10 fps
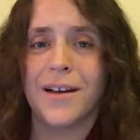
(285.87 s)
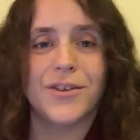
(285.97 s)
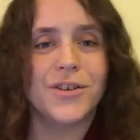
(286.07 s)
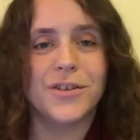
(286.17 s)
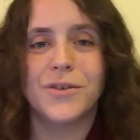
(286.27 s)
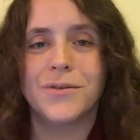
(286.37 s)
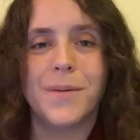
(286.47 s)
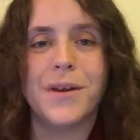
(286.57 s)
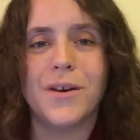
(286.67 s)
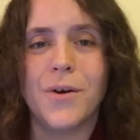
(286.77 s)
just
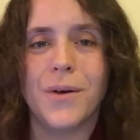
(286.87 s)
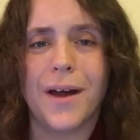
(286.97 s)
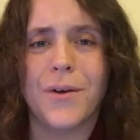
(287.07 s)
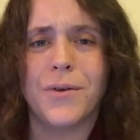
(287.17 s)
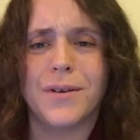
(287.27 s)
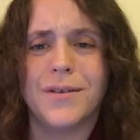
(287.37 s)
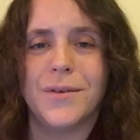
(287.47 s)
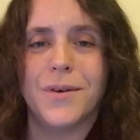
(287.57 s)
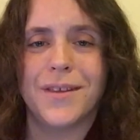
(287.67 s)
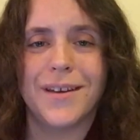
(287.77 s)
let me know how you're
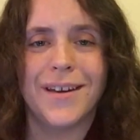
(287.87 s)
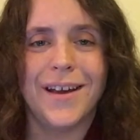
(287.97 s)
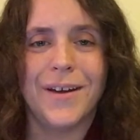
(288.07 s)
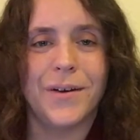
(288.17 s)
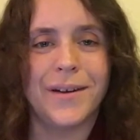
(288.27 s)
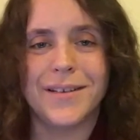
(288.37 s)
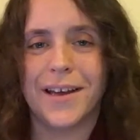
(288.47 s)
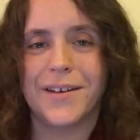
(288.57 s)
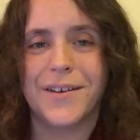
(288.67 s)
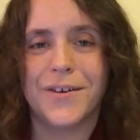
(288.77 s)
dealing with it, what
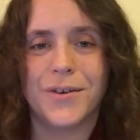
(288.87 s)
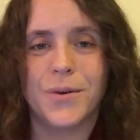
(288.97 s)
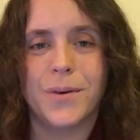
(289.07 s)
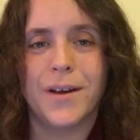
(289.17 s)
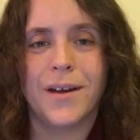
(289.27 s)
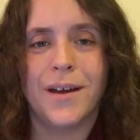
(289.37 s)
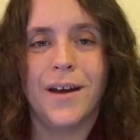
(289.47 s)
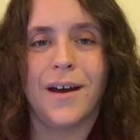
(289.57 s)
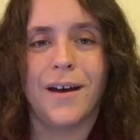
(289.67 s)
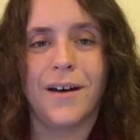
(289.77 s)
exactly you're doing.
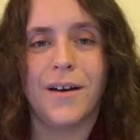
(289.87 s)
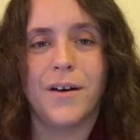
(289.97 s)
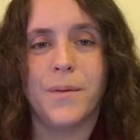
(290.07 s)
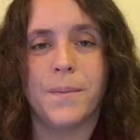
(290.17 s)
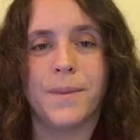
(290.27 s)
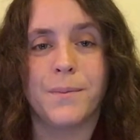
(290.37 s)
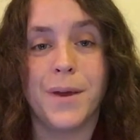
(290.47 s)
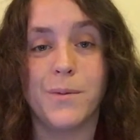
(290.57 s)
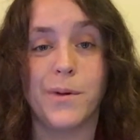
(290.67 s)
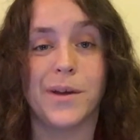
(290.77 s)

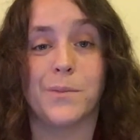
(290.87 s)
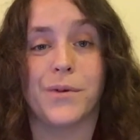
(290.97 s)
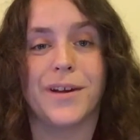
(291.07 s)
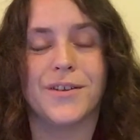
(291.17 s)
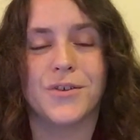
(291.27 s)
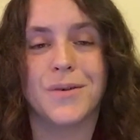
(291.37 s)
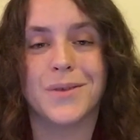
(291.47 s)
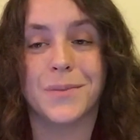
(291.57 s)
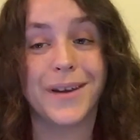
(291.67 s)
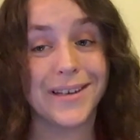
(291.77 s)
Maybe we can brainstorm
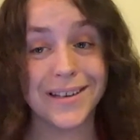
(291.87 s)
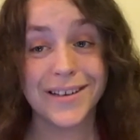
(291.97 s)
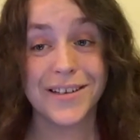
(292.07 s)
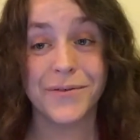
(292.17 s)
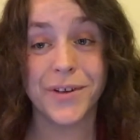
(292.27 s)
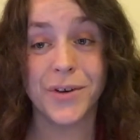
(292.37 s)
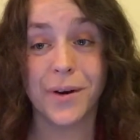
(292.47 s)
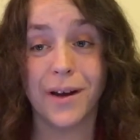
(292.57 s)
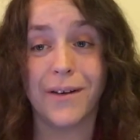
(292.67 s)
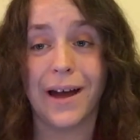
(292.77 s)
some ideas to
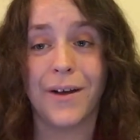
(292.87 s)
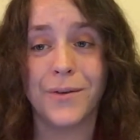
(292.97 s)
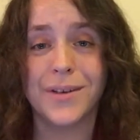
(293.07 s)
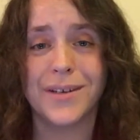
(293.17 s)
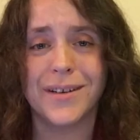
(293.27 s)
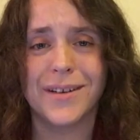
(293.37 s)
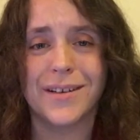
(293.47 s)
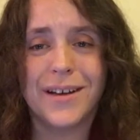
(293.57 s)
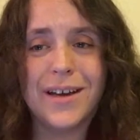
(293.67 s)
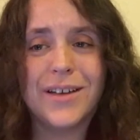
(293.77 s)
figure out how
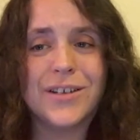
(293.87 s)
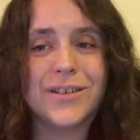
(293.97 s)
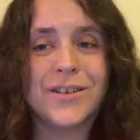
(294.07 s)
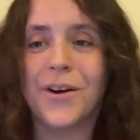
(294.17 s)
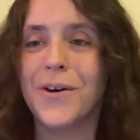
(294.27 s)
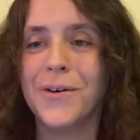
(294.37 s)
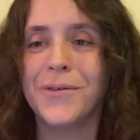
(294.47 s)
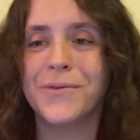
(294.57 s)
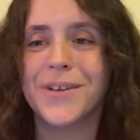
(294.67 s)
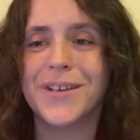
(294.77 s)
to
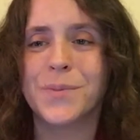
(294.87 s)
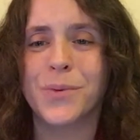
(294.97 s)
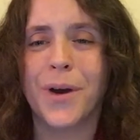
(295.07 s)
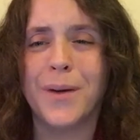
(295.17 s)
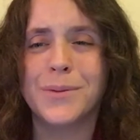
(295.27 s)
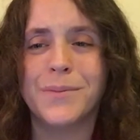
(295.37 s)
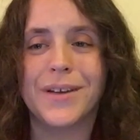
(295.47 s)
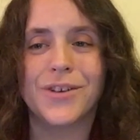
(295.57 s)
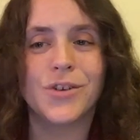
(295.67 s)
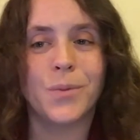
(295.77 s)
solve this problem
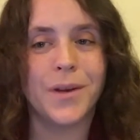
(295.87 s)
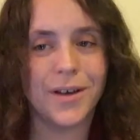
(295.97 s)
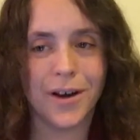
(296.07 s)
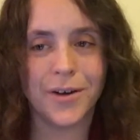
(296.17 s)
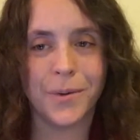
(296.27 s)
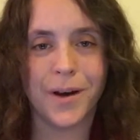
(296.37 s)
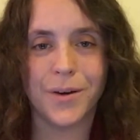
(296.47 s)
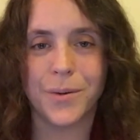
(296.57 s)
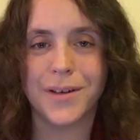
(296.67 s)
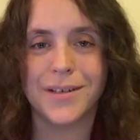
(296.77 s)
that so many
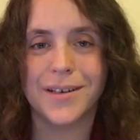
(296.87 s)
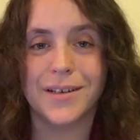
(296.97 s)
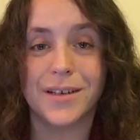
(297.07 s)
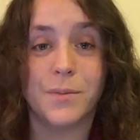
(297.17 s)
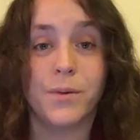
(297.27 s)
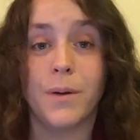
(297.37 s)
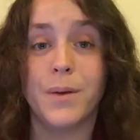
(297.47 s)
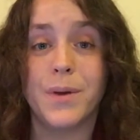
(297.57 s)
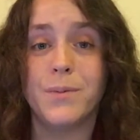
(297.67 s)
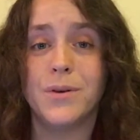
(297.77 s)
Colorado residents and
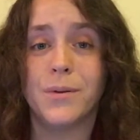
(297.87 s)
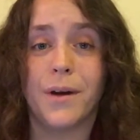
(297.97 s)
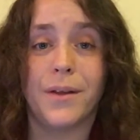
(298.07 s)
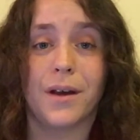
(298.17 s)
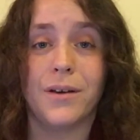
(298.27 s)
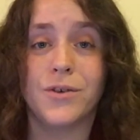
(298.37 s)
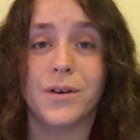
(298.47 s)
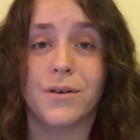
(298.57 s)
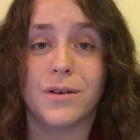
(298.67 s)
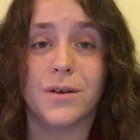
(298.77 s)
probably people around the
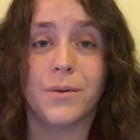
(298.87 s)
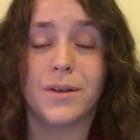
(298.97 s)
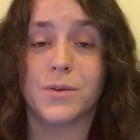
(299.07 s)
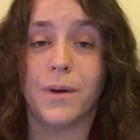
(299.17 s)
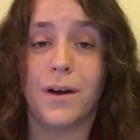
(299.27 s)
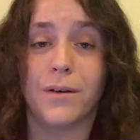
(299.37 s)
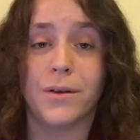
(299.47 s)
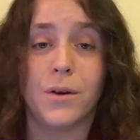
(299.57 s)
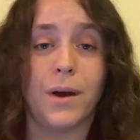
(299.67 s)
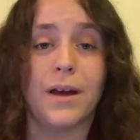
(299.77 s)
country are dealing with as well.
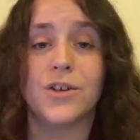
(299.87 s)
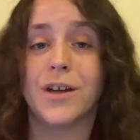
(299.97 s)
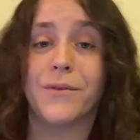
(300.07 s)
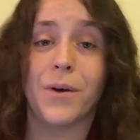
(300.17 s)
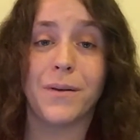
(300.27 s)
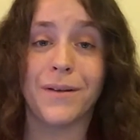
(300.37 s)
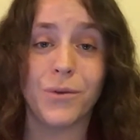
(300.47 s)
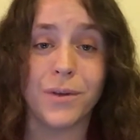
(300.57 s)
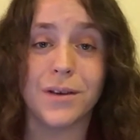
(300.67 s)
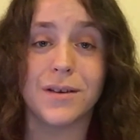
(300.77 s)
Actually,
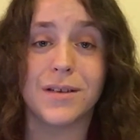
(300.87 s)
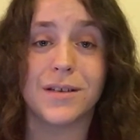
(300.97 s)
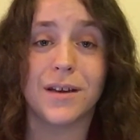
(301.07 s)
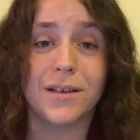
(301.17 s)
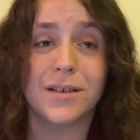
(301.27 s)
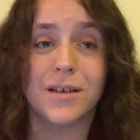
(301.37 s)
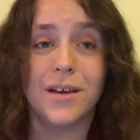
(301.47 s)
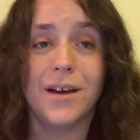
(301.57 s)
I've only discussed